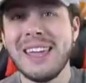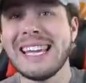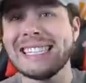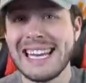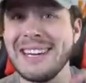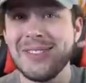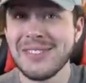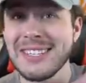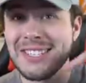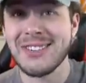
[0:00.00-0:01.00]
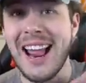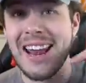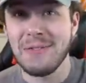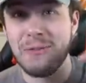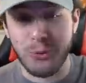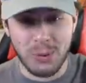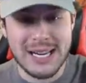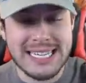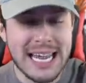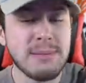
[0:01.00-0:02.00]
we continue this trend of
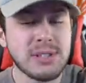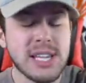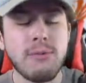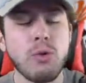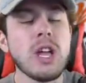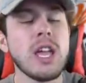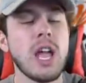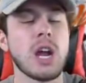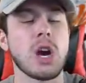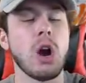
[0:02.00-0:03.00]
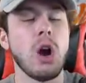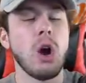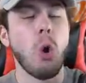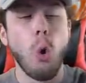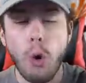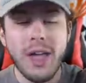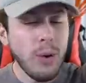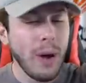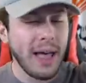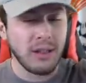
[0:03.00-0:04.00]
3 teams every year? We
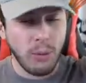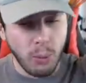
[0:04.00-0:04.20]
will.